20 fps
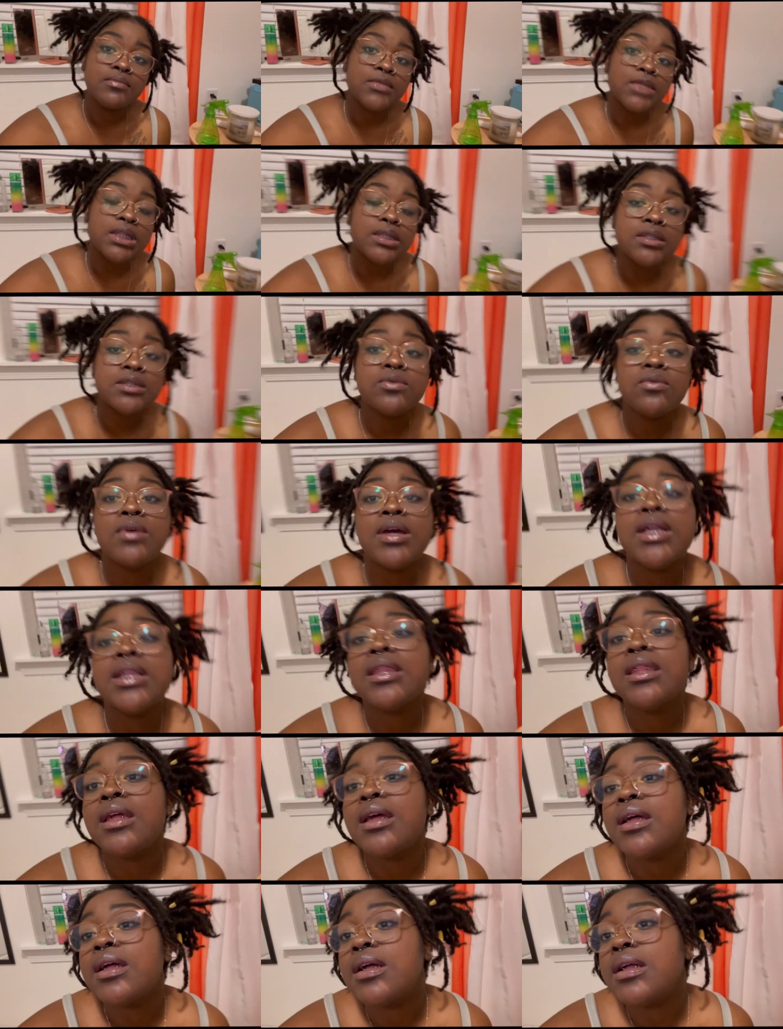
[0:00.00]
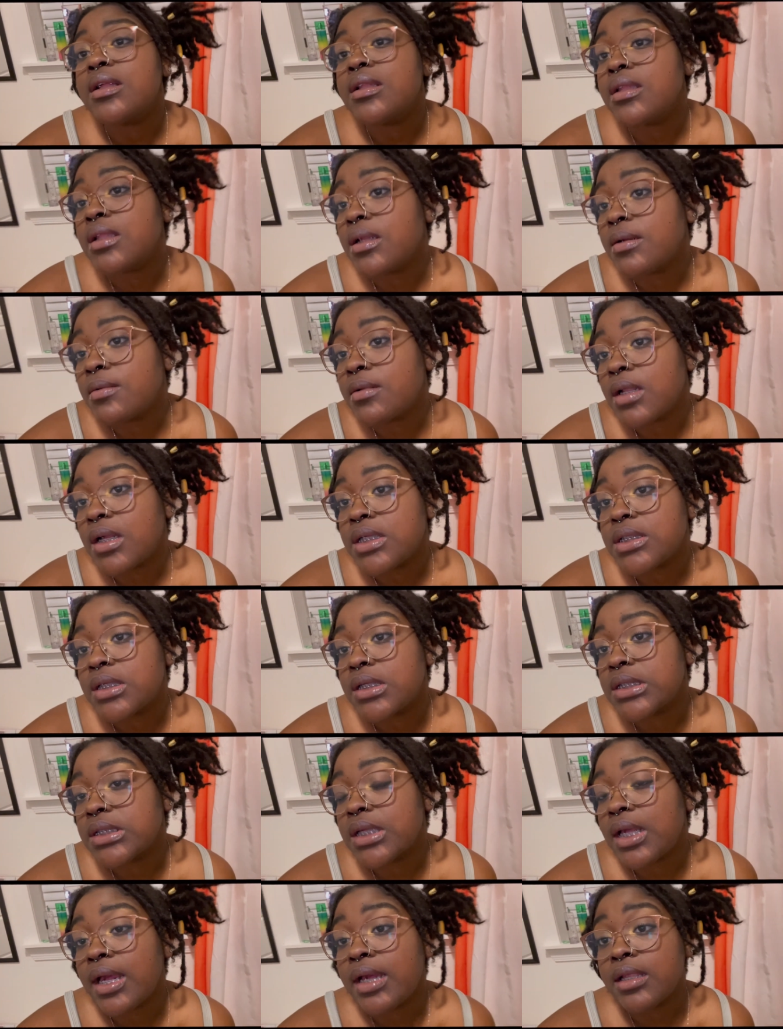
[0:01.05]
This is what the lip gloss
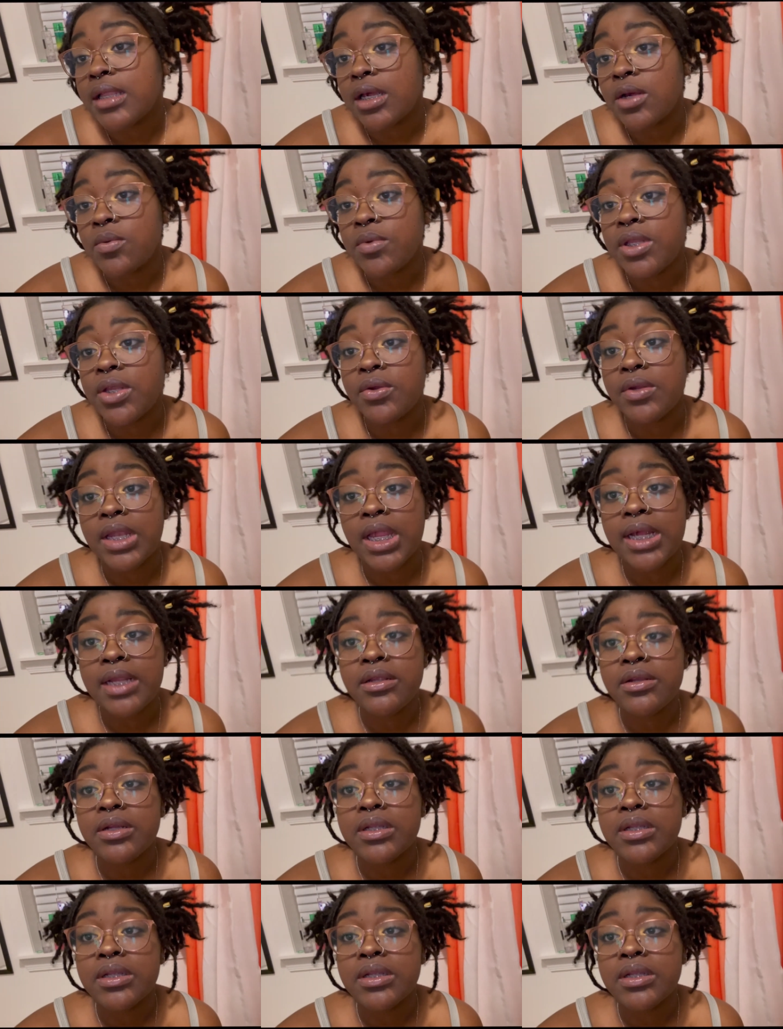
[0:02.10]
looks like, like when you line your